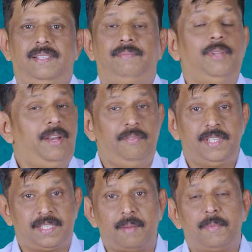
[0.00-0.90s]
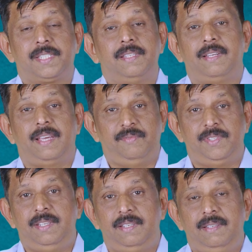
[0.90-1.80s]
Not every Scrum Master that I have
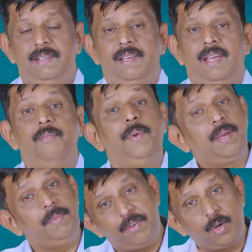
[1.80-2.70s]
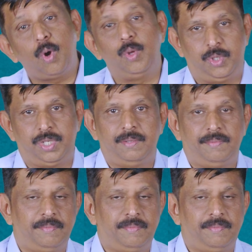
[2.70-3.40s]
seen have become even a coach.